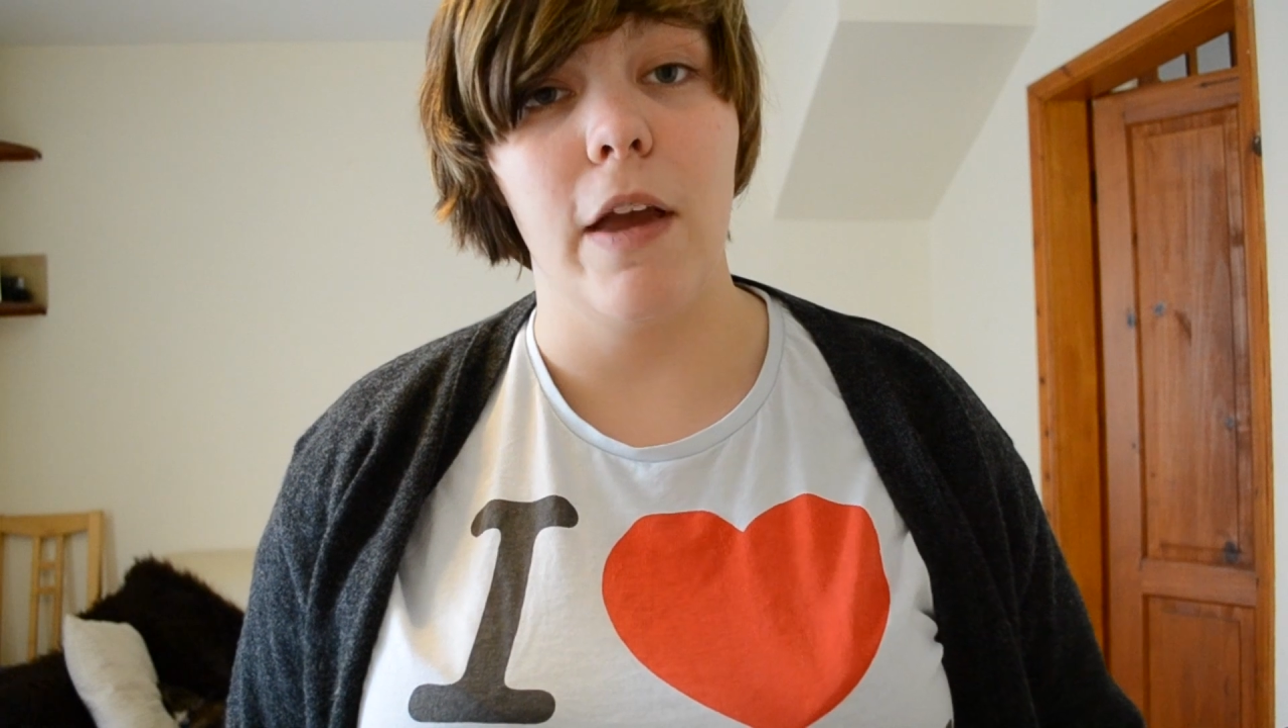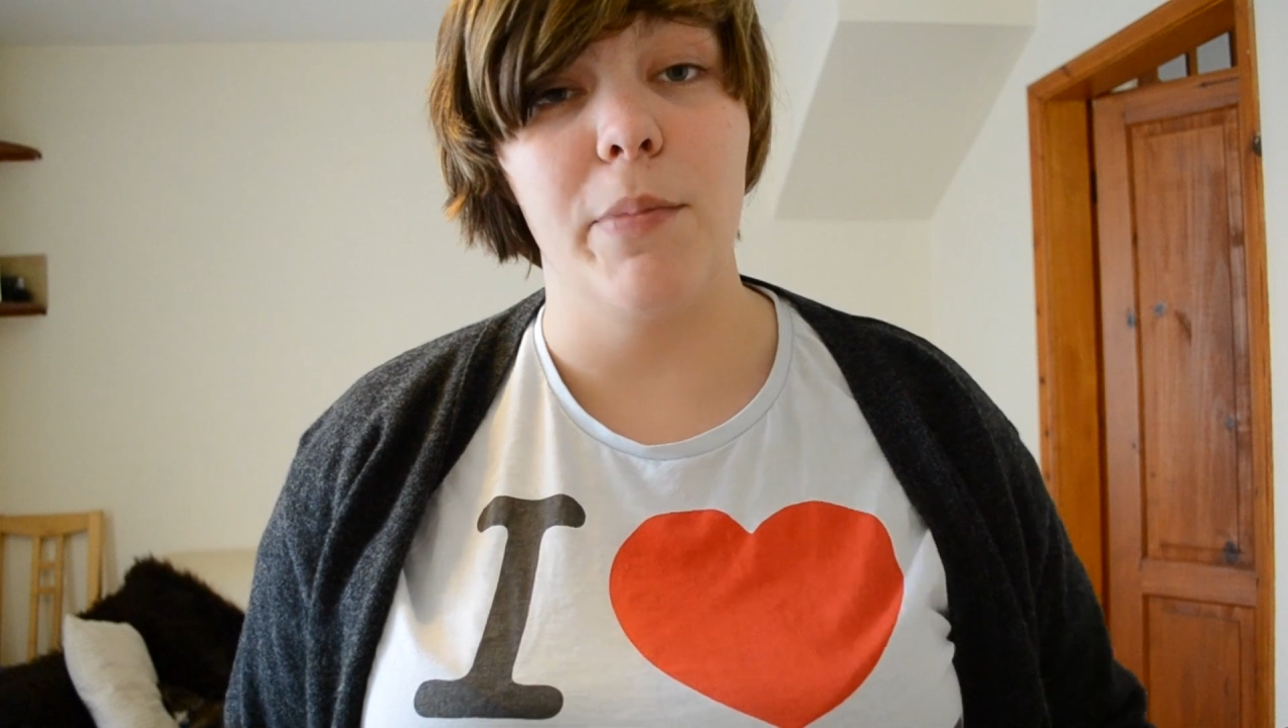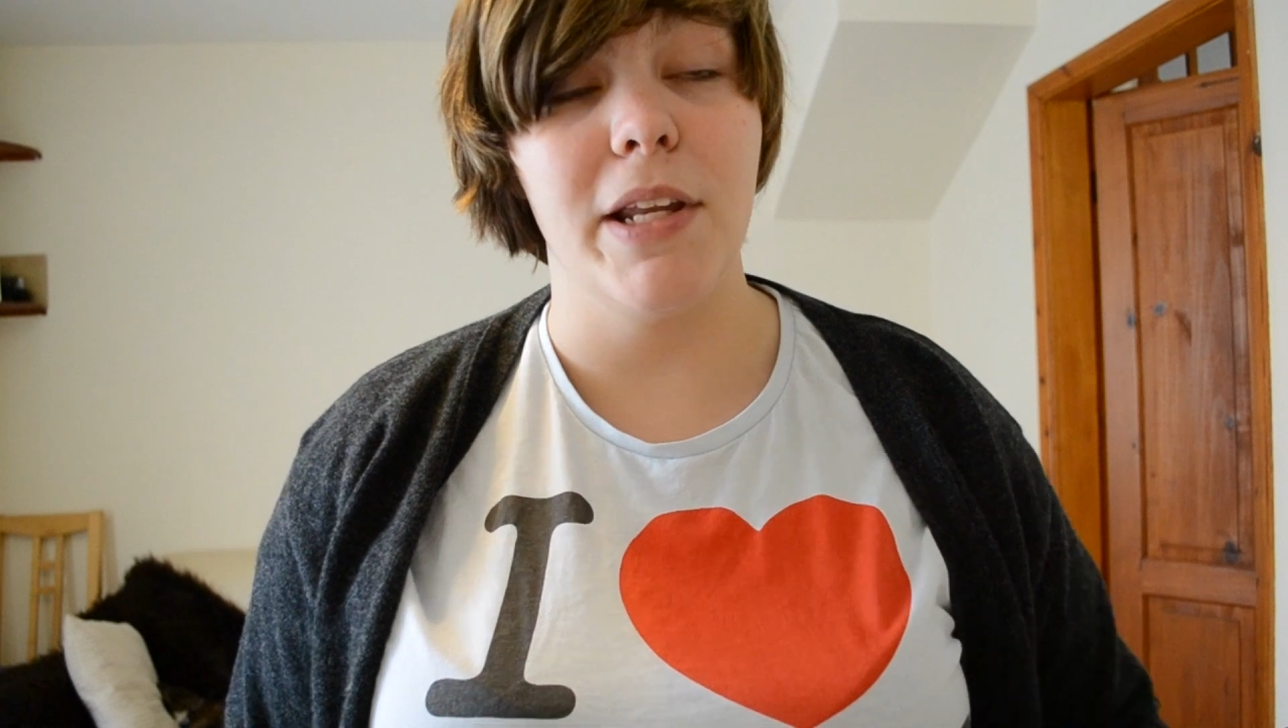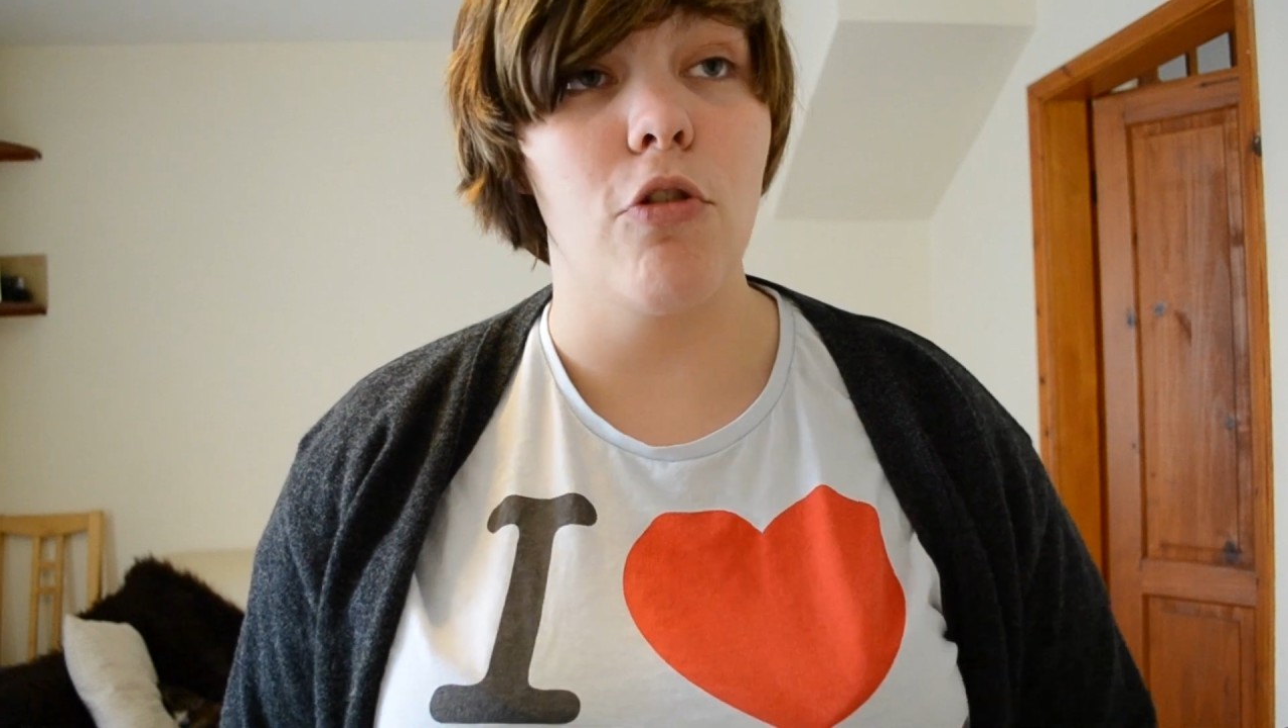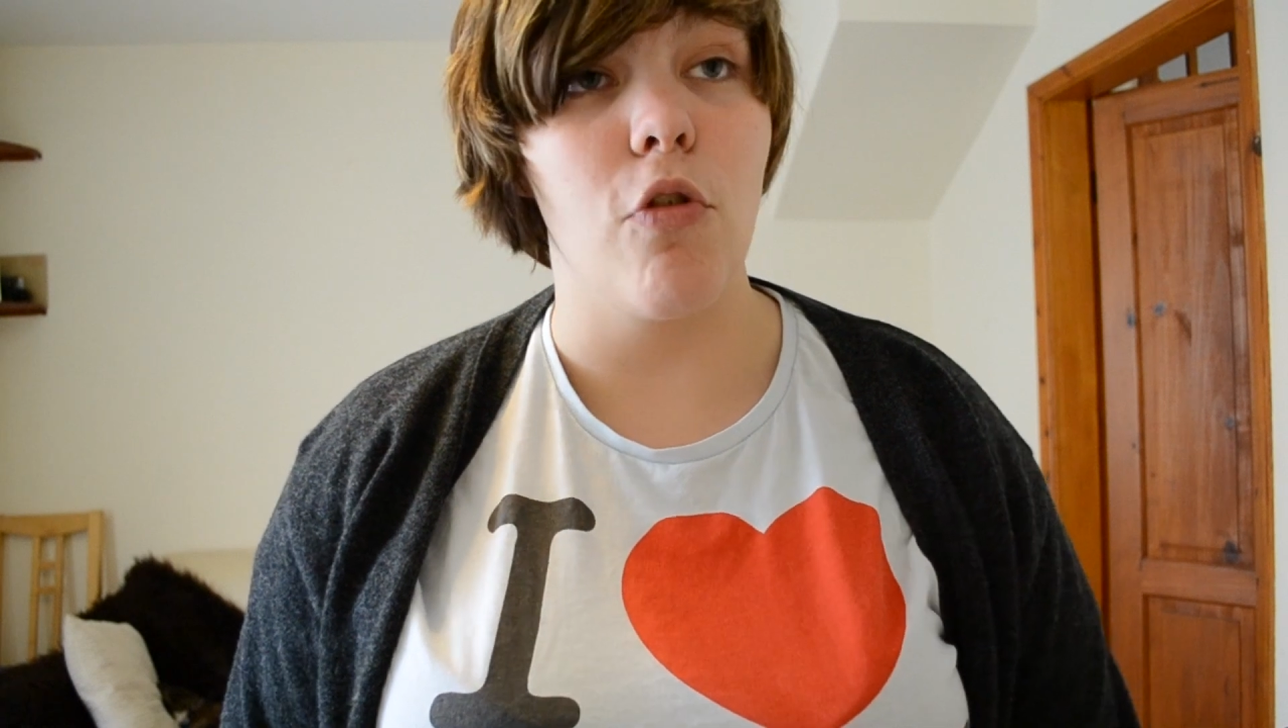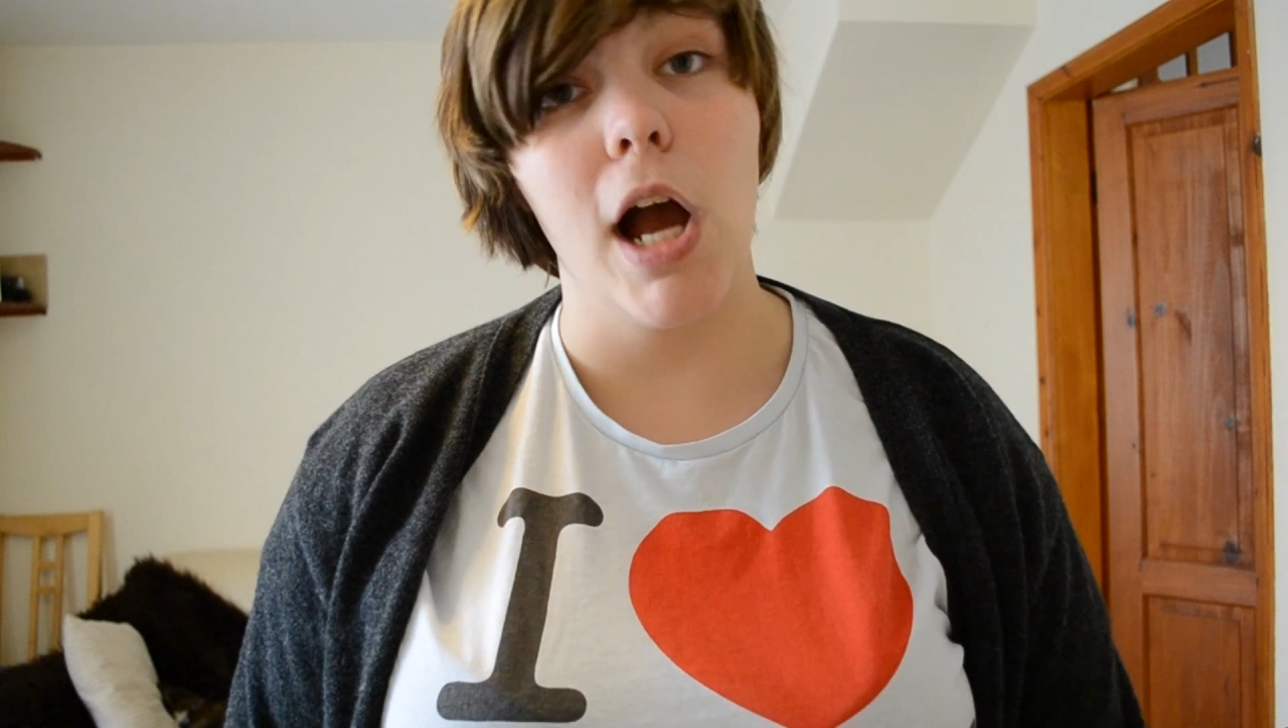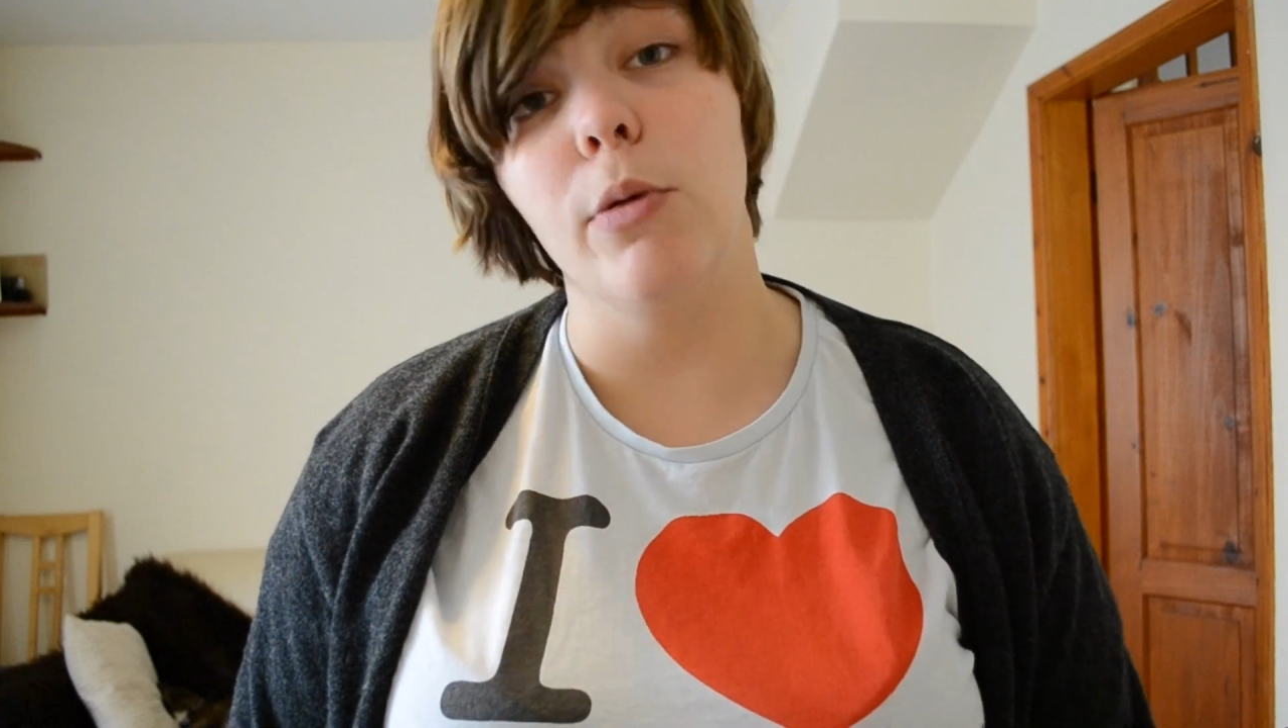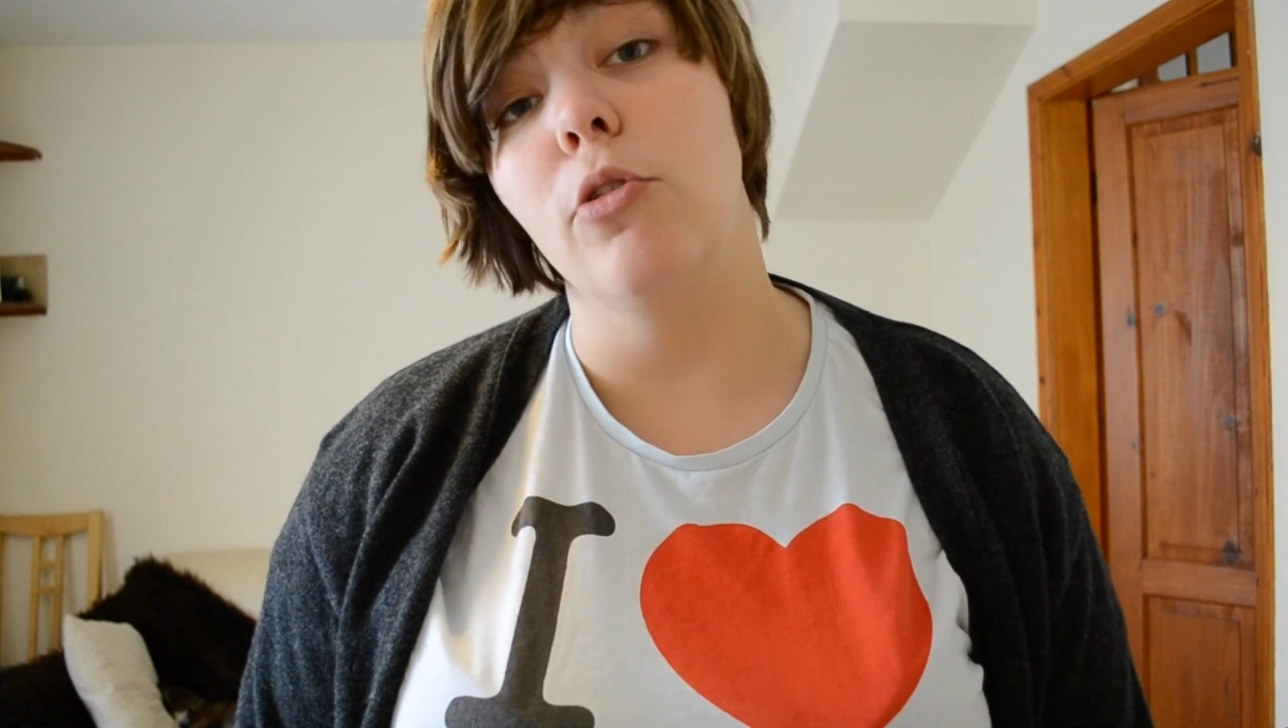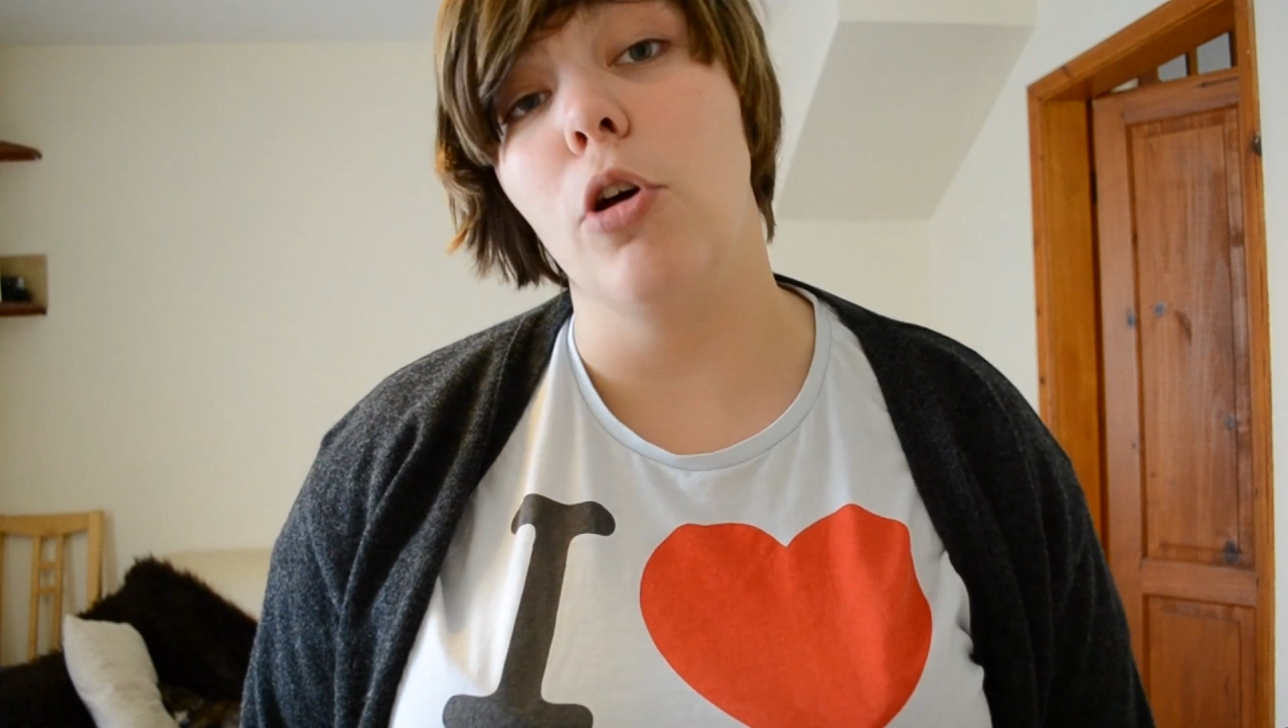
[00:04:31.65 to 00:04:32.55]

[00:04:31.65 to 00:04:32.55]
everybody cried when